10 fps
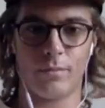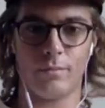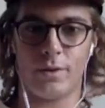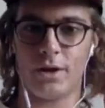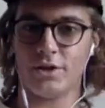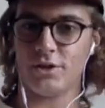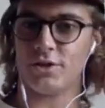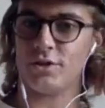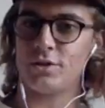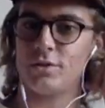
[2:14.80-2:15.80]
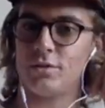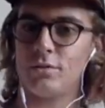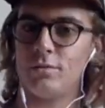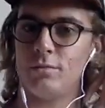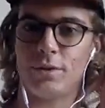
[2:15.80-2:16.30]
but just
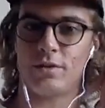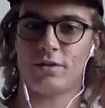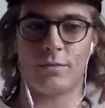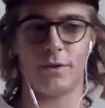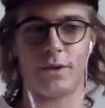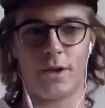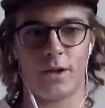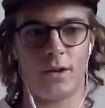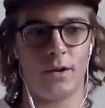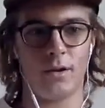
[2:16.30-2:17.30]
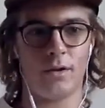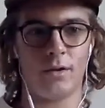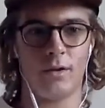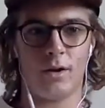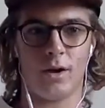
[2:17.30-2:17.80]
being someone that
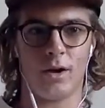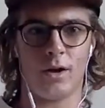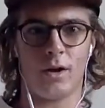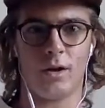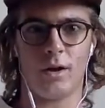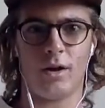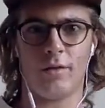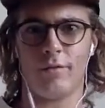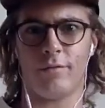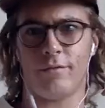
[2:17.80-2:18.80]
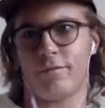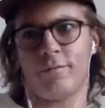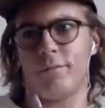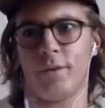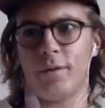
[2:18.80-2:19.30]
I've
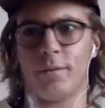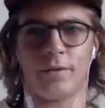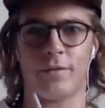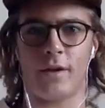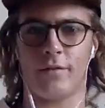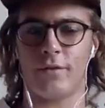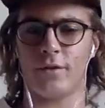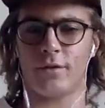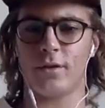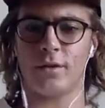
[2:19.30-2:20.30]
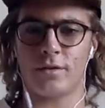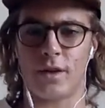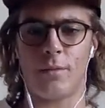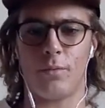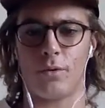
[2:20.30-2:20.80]
been a big fan of his
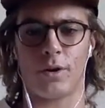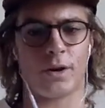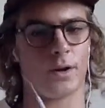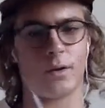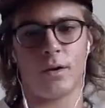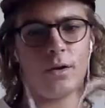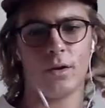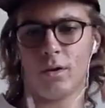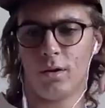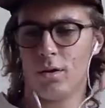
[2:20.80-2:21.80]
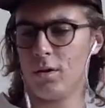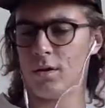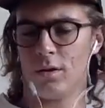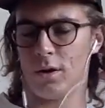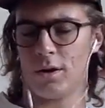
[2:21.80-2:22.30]
skateboarding
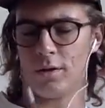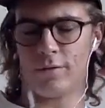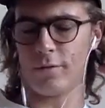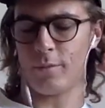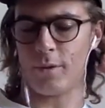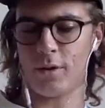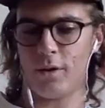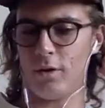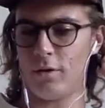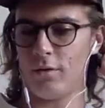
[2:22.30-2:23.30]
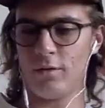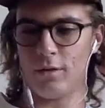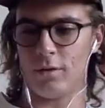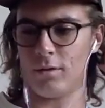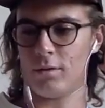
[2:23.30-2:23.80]
and for many years, and